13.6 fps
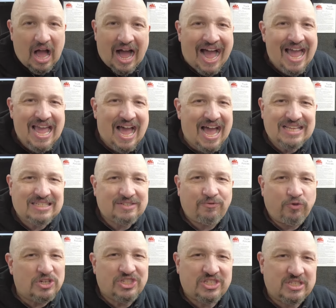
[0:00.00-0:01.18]
I I
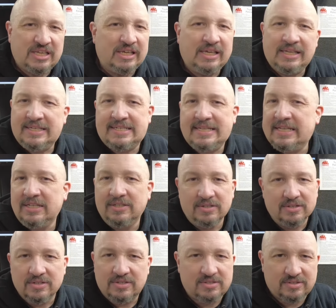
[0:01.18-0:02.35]
foresee
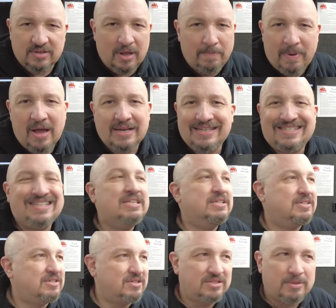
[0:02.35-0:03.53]
deals upon
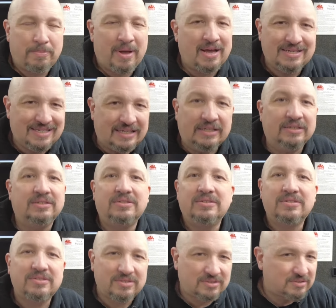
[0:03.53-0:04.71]
deals upon
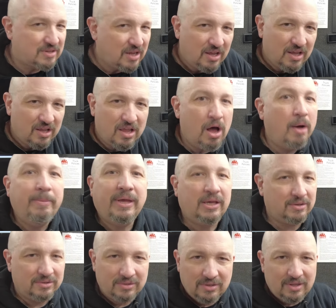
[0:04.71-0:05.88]
deals coming,
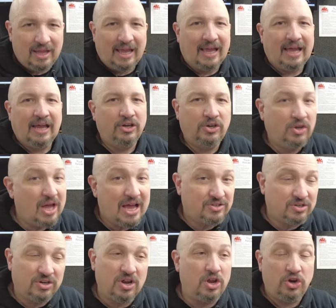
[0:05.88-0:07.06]
and you guys
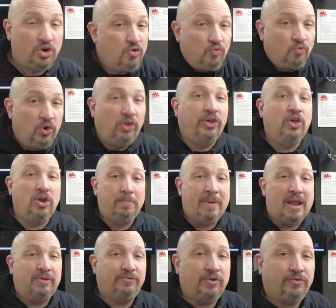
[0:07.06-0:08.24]
are really going to
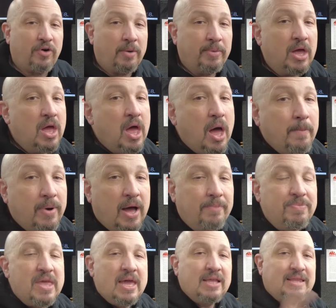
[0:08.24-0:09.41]
benefit from it. But
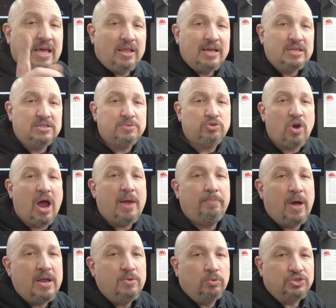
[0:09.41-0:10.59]
hit that like and subscribe button.